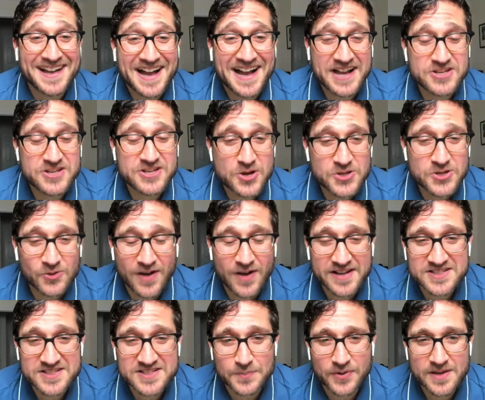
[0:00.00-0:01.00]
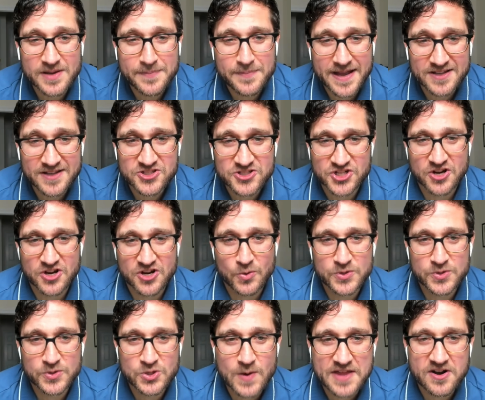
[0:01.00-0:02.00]
I know you like to play banjo,
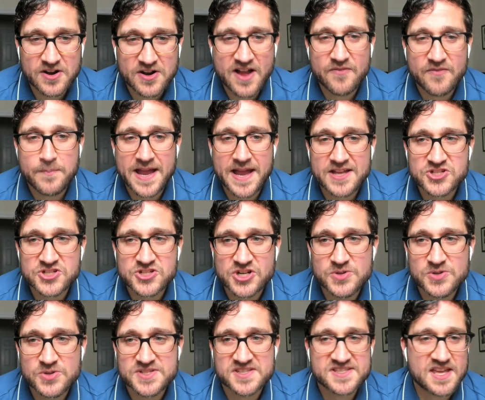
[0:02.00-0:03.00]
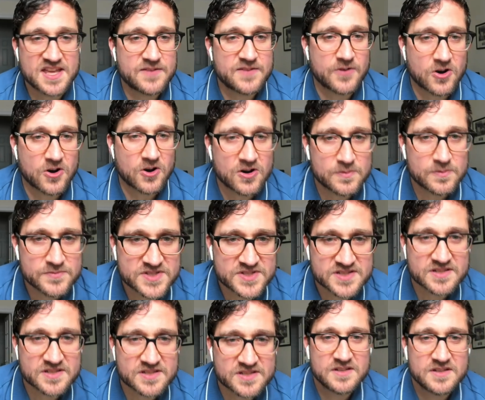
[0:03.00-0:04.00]
would you rather have banjos instead of
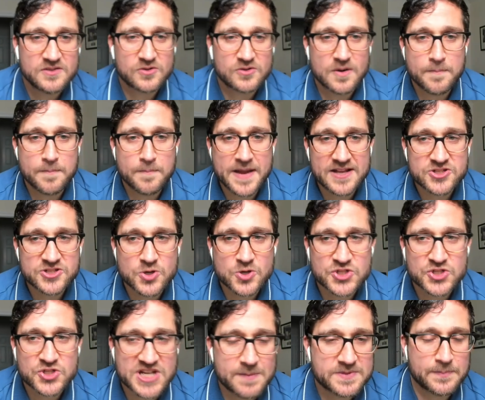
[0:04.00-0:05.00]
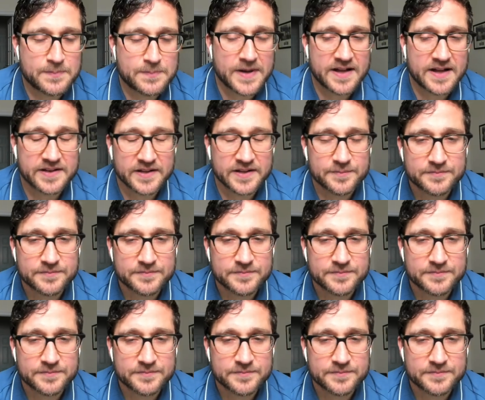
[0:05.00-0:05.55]
arms or a banjo-shaped body?